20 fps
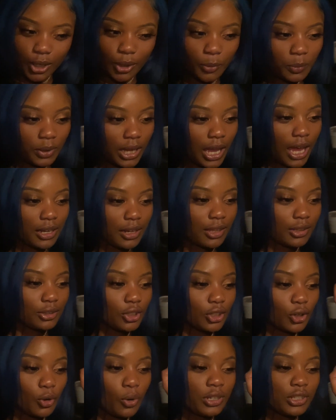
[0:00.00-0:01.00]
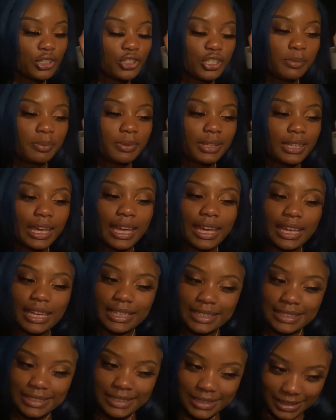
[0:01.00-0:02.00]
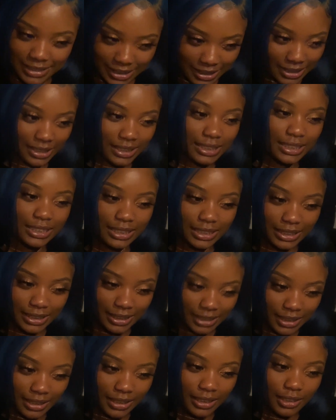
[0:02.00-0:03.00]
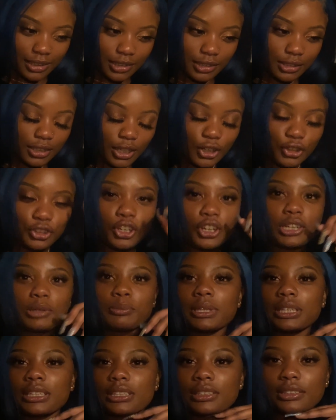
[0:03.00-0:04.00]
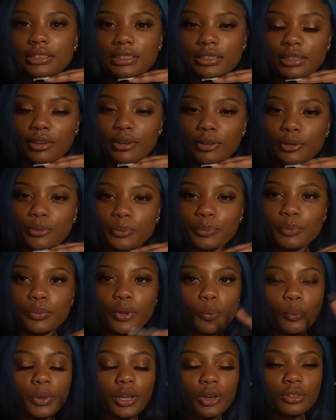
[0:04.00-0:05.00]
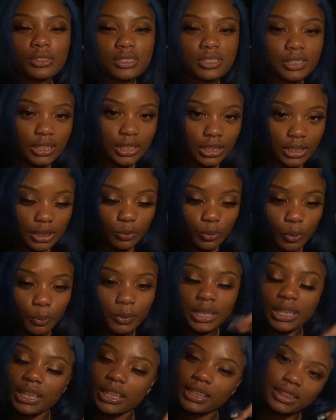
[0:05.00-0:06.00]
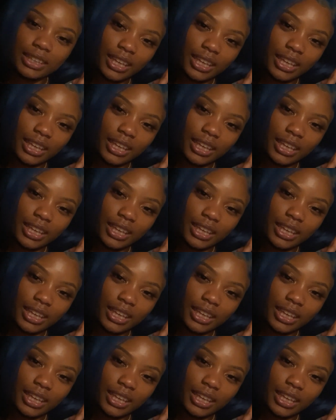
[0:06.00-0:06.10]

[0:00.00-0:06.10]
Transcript: we got another, according to GPS, another 30 minutes. So we gonna see when we get